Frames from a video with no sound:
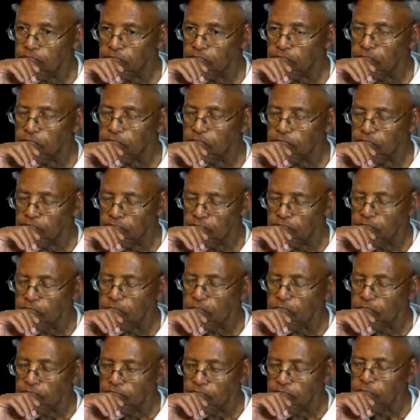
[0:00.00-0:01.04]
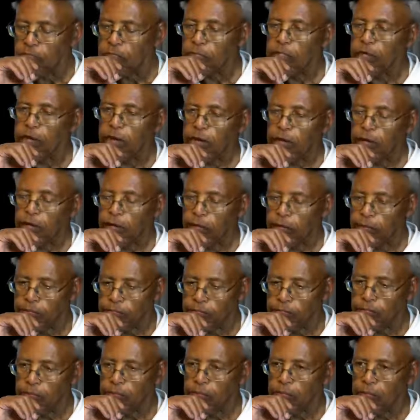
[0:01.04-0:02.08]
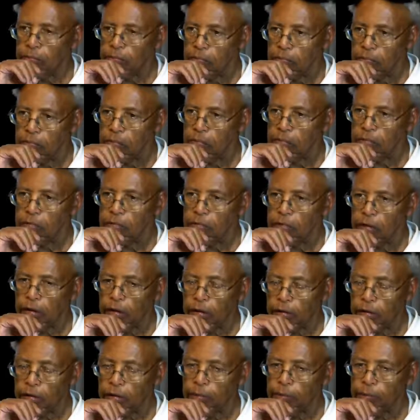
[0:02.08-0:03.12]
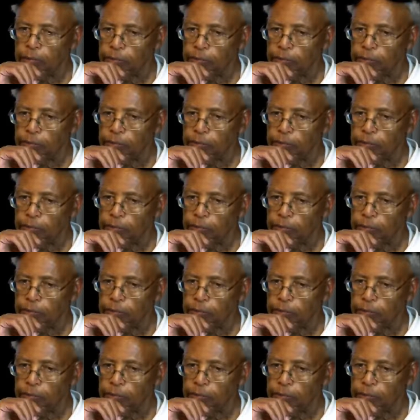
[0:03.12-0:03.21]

going to give you more. Exactly. give you more. Exactly.